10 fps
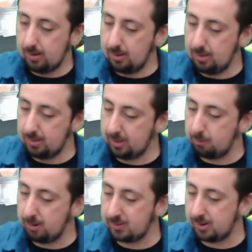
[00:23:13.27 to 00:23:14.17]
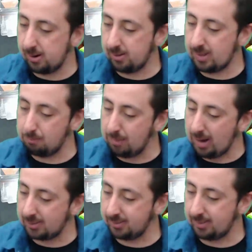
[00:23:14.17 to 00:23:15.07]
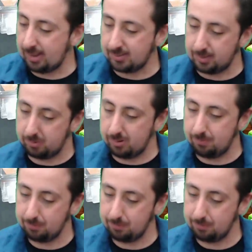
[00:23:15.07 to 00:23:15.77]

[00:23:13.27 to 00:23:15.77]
the quest card that matches that symbol.